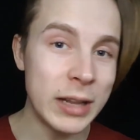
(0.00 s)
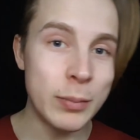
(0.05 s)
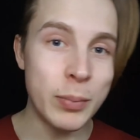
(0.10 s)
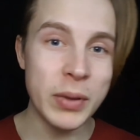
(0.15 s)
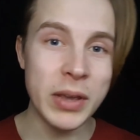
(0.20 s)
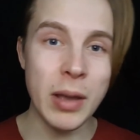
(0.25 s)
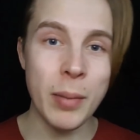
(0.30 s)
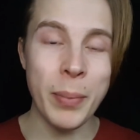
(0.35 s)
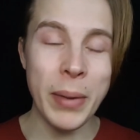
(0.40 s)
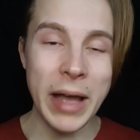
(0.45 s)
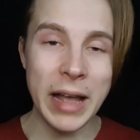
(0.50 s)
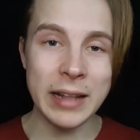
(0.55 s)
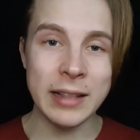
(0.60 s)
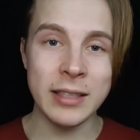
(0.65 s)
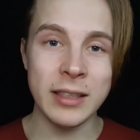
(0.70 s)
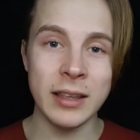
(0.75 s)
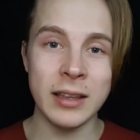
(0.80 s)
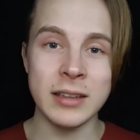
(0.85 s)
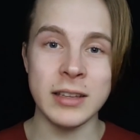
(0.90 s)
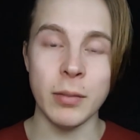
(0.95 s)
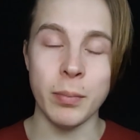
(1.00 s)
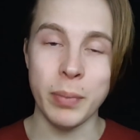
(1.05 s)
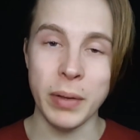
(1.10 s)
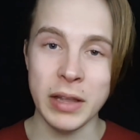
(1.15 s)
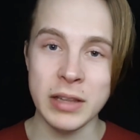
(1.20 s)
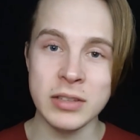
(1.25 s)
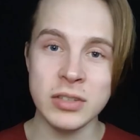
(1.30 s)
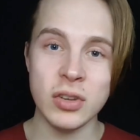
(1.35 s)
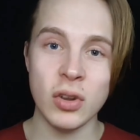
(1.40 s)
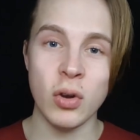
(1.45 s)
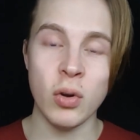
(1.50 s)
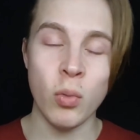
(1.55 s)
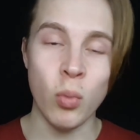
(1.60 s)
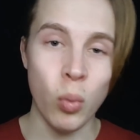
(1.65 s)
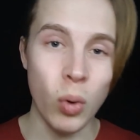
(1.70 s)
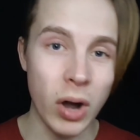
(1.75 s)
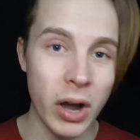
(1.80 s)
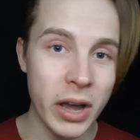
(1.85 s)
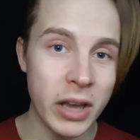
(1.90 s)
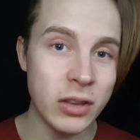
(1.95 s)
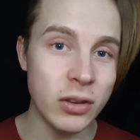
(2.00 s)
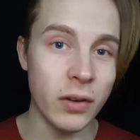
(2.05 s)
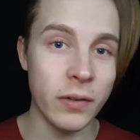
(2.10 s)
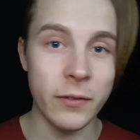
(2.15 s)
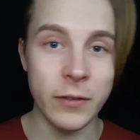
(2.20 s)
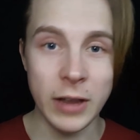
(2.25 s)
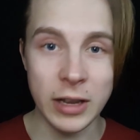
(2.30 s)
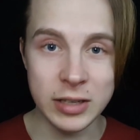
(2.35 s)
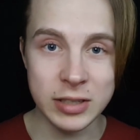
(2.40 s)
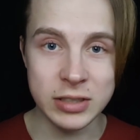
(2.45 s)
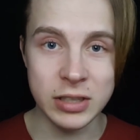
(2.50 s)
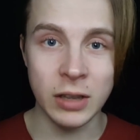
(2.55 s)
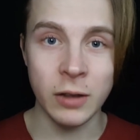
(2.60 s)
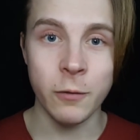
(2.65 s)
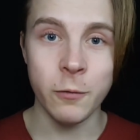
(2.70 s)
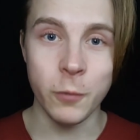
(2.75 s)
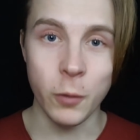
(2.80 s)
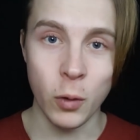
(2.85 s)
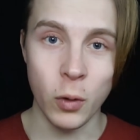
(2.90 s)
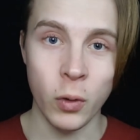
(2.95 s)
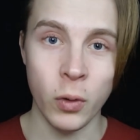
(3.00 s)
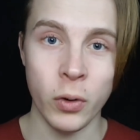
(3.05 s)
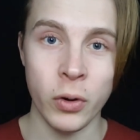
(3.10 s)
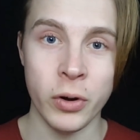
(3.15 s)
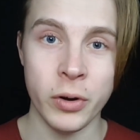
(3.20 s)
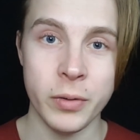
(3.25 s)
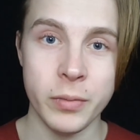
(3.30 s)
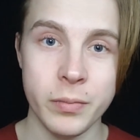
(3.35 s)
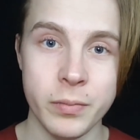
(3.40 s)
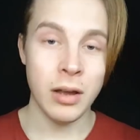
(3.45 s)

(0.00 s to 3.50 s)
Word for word: it be a bad thing depends on why you're fasting for.